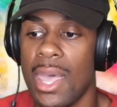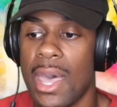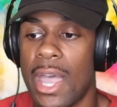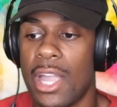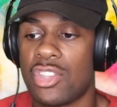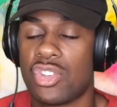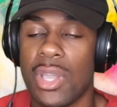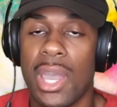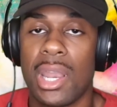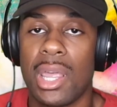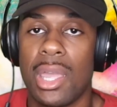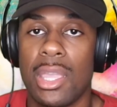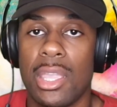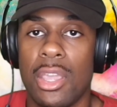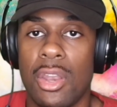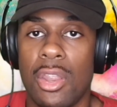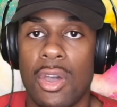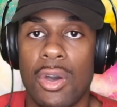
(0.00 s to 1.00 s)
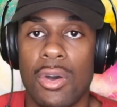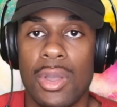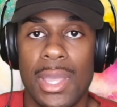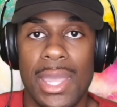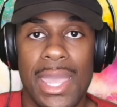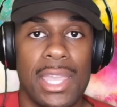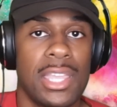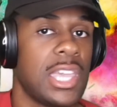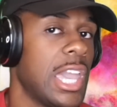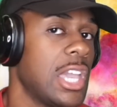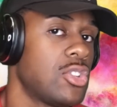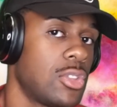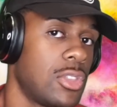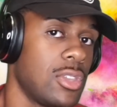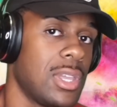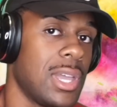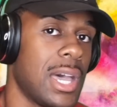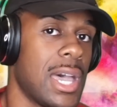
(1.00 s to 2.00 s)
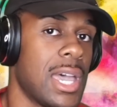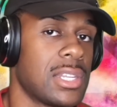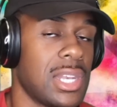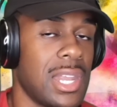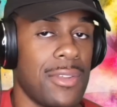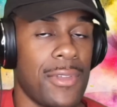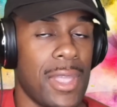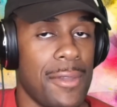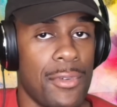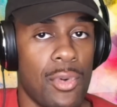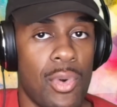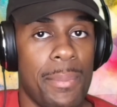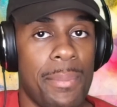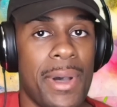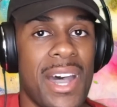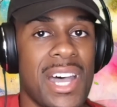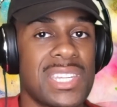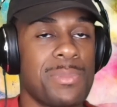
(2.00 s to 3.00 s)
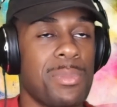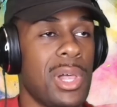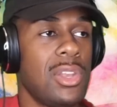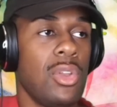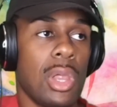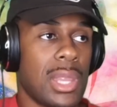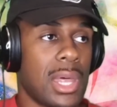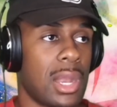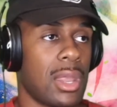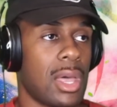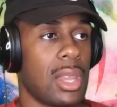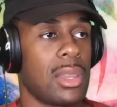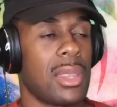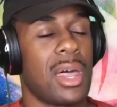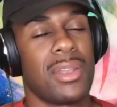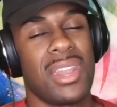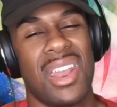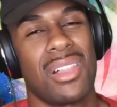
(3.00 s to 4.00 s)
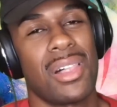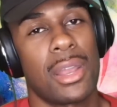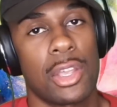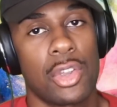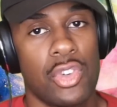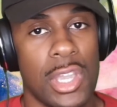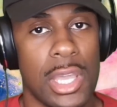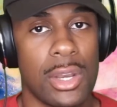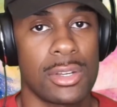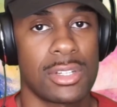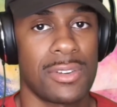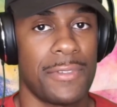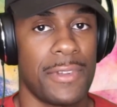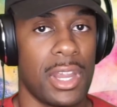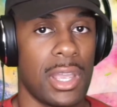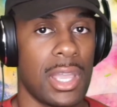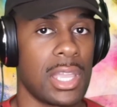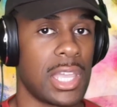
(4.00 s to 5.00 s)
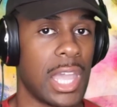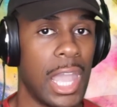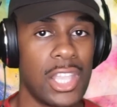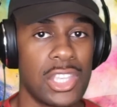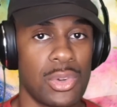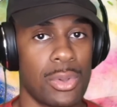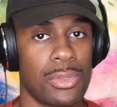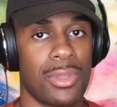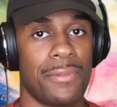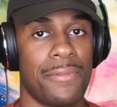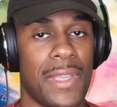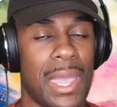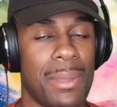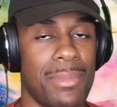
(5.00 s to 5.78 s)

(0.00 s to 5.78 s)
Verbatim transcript: I try to, you know, engage with you guys in every way possible. I know a lot of, a lot, not a lot of creators are very engaging with their fan